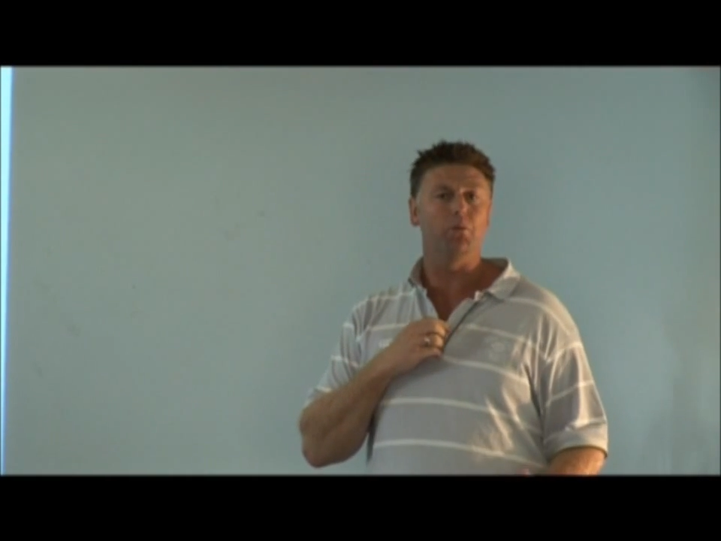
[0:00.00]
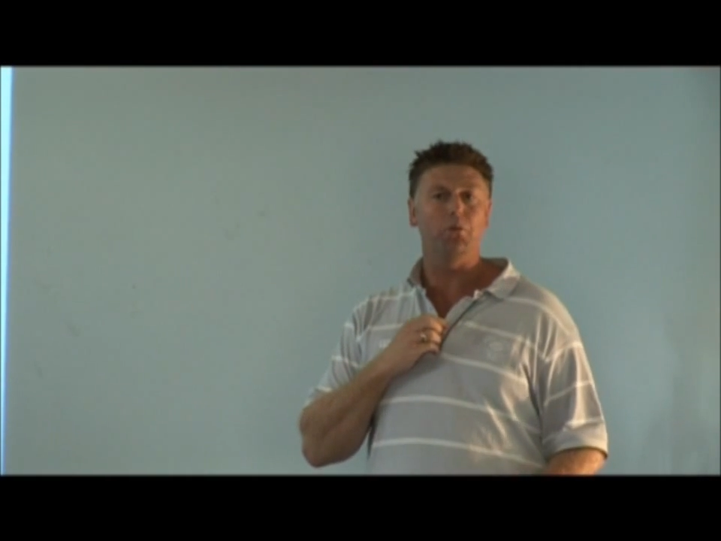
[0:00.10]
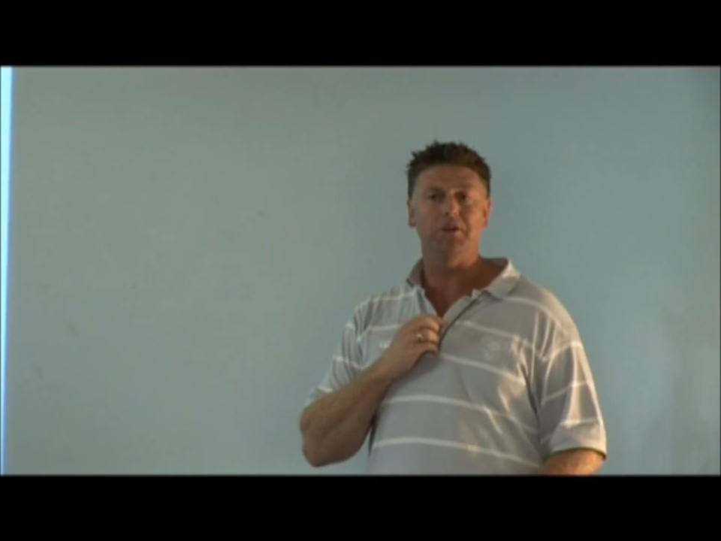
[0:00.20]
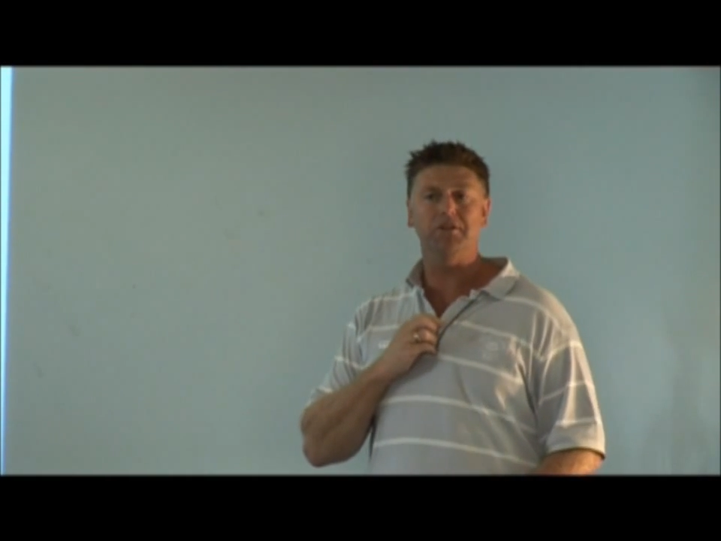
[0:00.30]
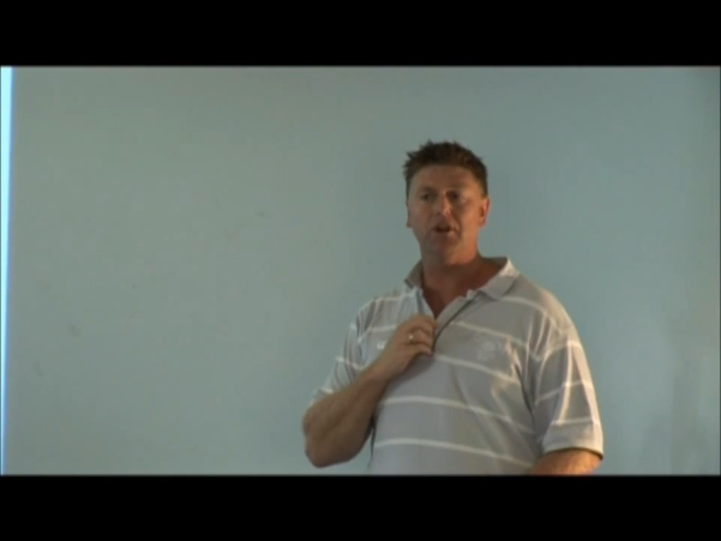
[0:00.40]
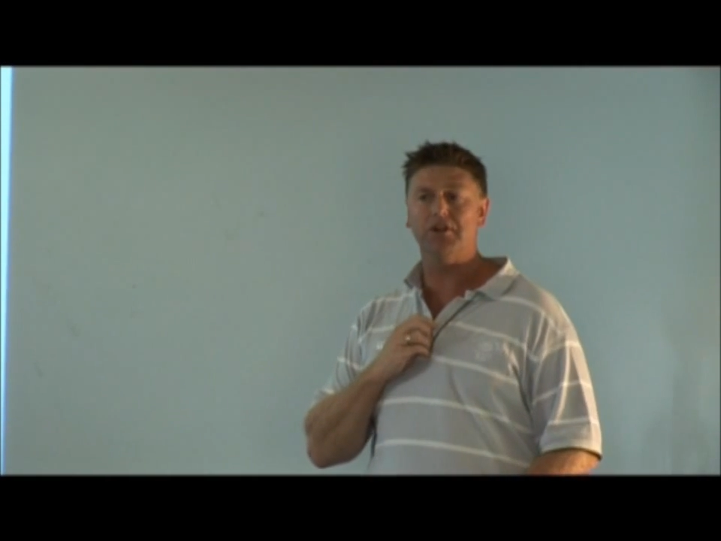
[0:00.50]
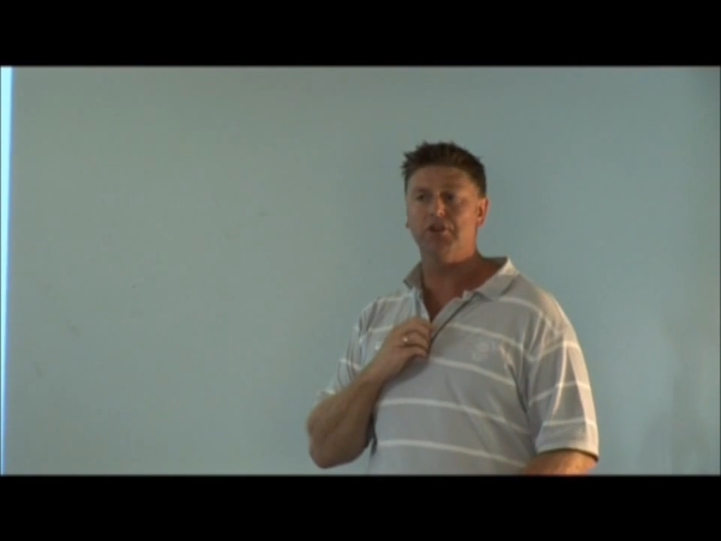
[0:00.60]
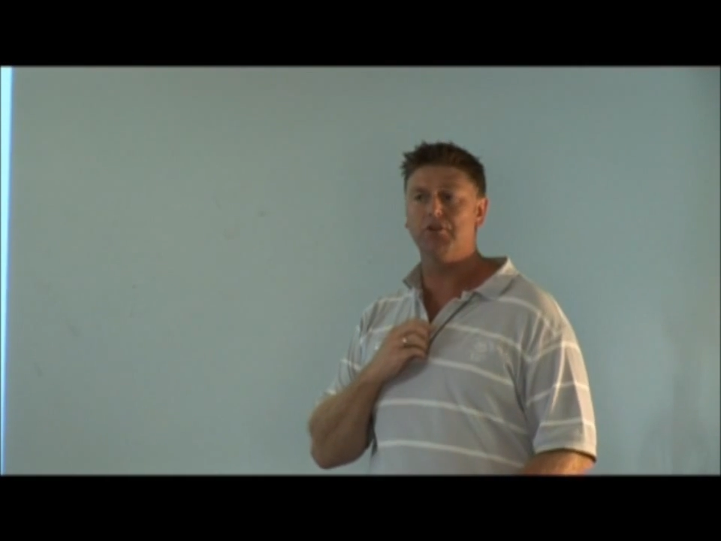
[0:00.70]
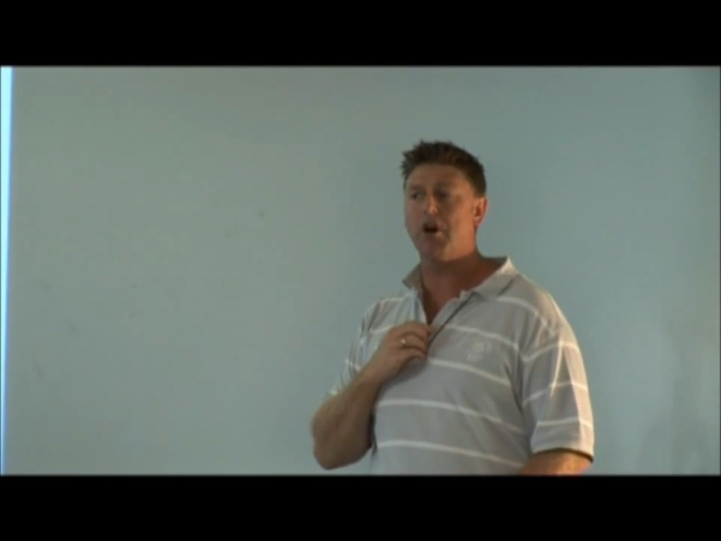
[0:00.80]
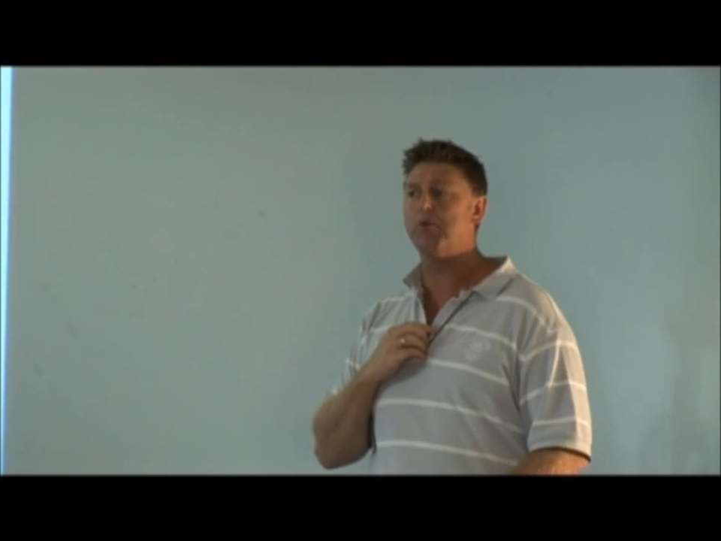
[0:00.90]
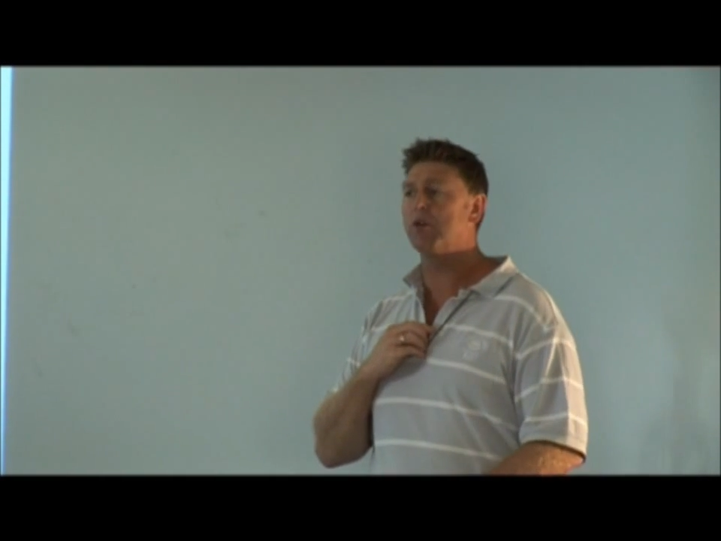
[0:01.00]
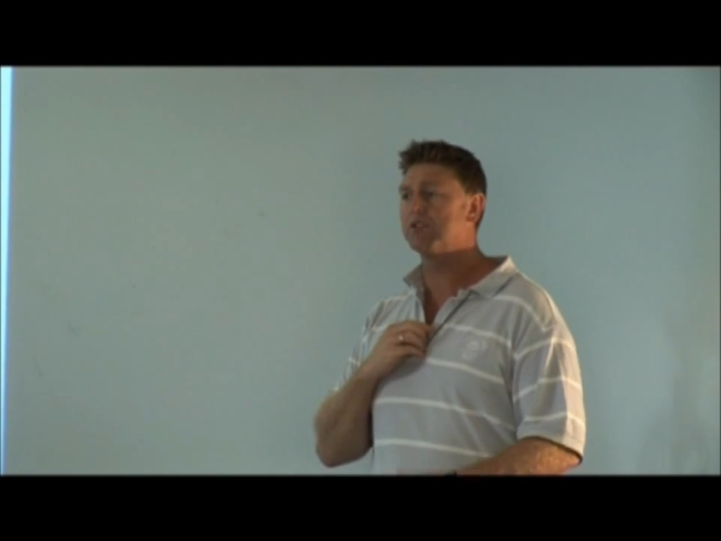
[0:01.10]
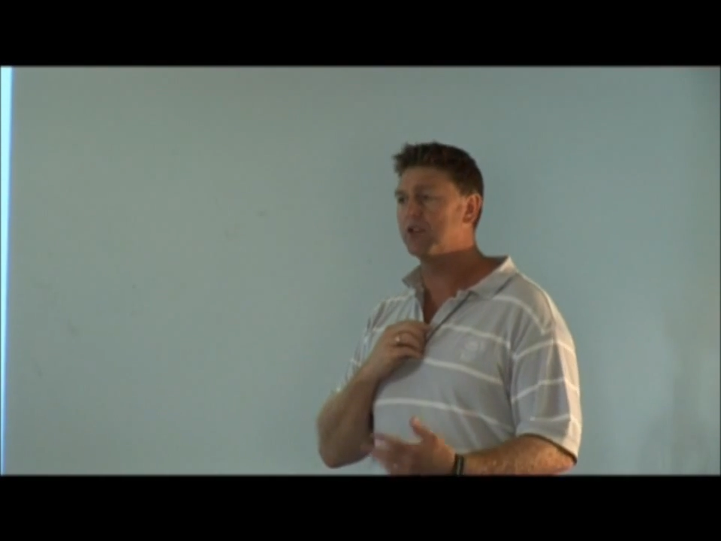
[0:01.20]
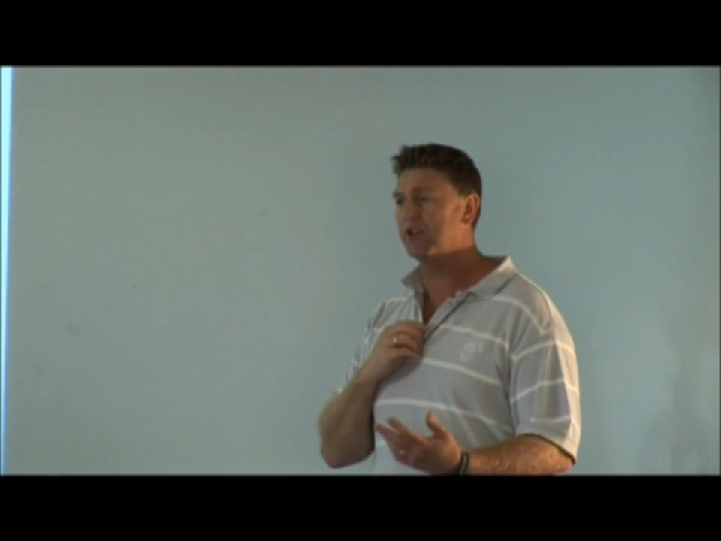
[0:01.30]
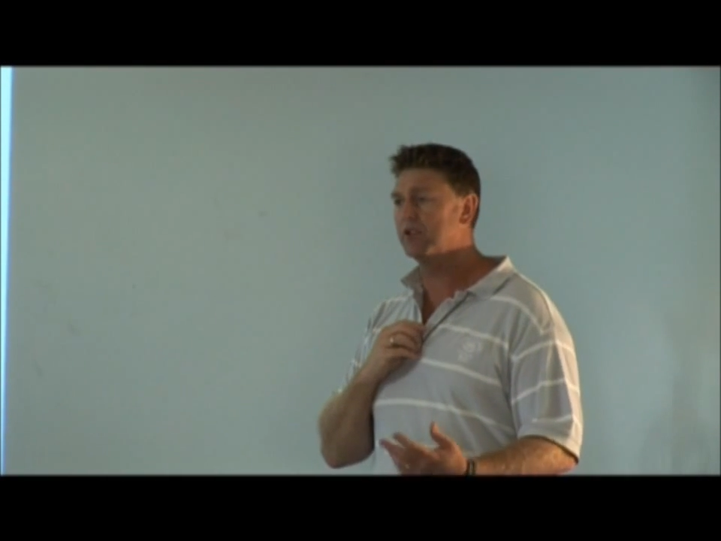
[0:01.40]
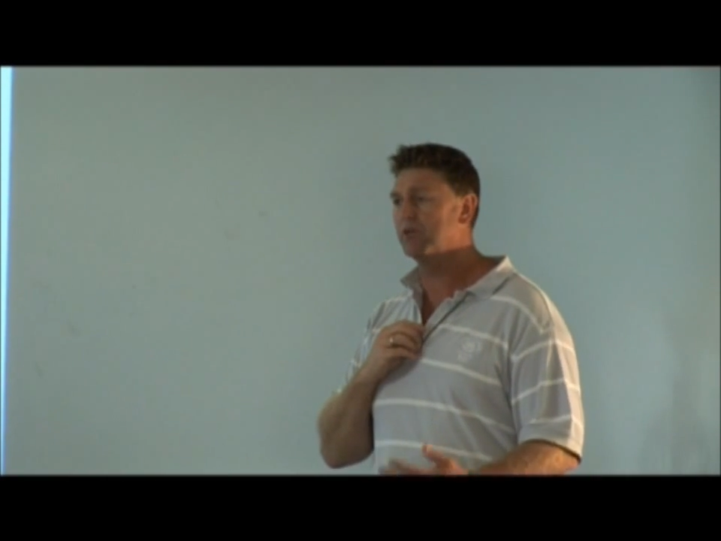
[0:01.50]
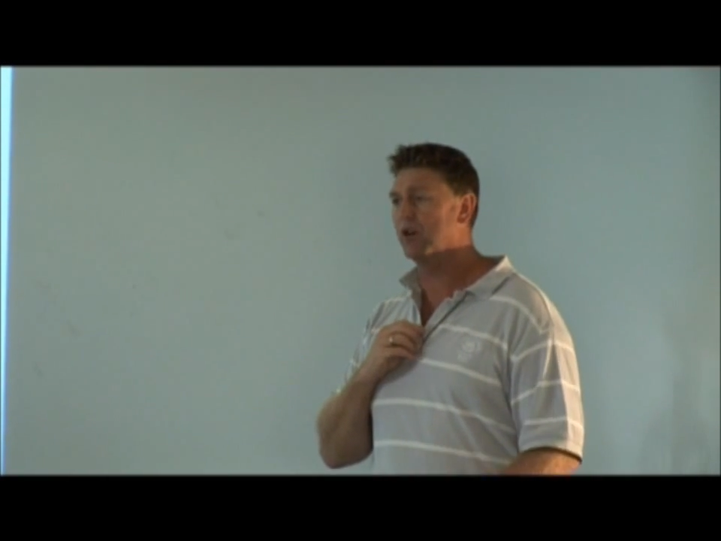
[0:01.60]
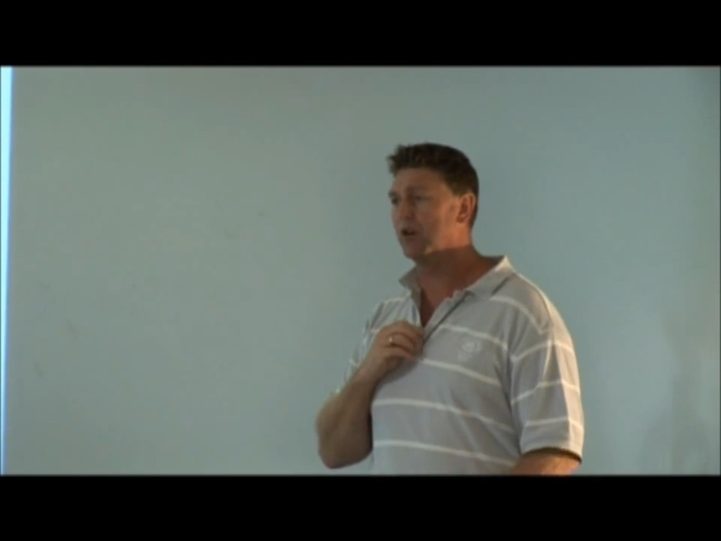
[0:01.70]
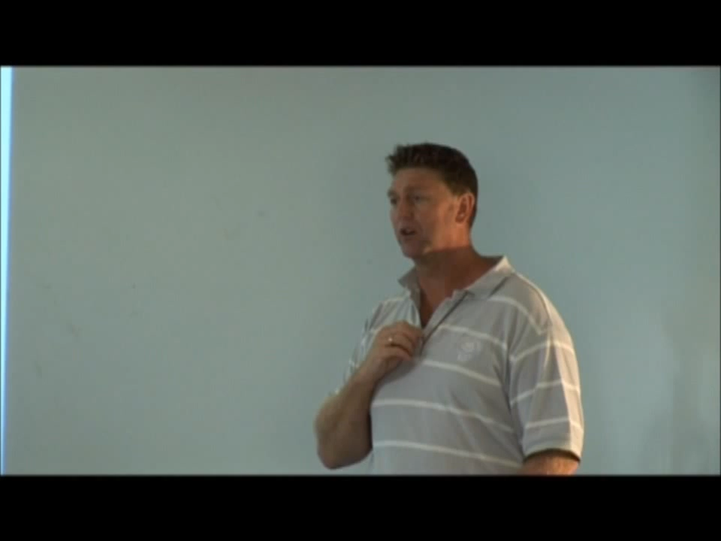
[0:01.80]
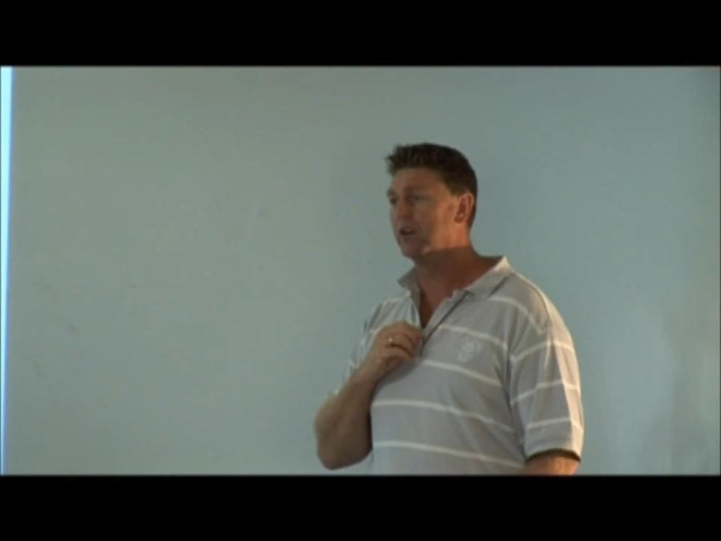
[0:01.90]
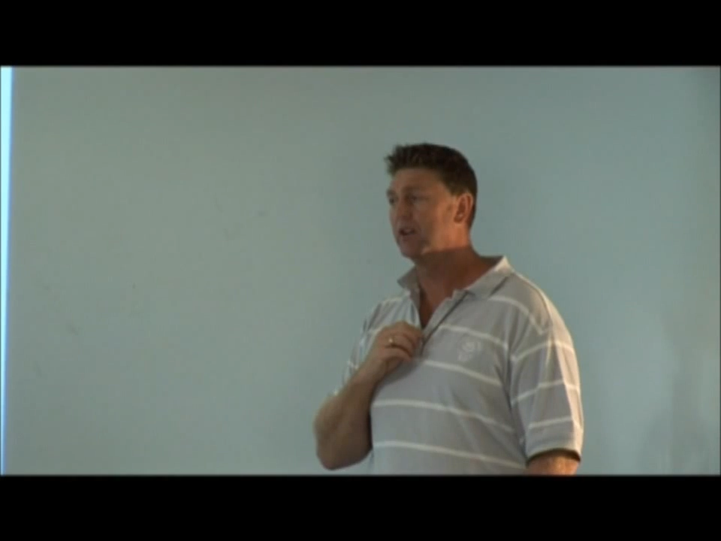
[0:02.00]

What did I do right? What did I do wrong?